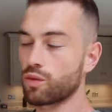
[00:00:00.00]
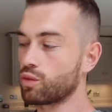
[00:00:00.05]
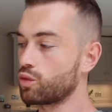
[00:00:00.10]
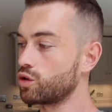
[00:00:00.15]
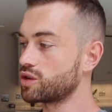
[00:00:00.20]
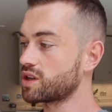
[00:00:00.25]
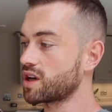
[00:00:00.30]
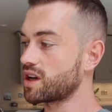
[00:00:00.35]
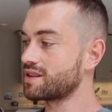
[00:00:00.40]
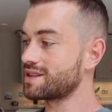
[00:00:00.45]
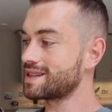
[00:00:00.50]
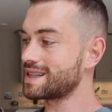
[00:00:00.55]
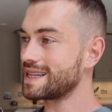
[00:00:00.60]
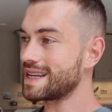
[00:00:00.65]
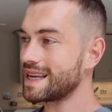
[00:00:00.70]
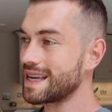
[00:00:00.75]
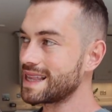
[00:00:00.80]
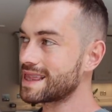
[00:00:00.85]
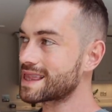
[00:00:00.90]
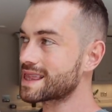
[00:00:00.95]
wood
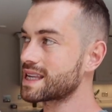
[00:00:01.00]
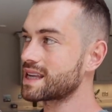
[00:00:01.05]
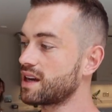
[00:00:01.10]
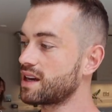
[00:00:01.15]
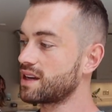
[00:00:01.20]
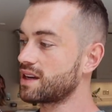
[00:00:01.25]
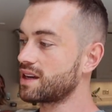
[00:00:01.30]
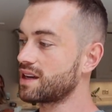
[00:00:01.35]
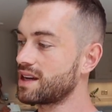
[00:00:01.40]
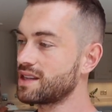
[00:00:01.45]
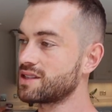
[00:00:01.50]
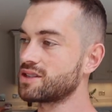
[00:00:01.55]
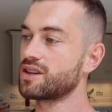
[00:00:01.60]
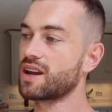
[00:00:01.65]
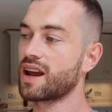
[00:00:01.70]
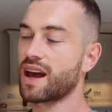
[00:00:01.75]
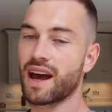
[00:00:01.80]
underneath it isn't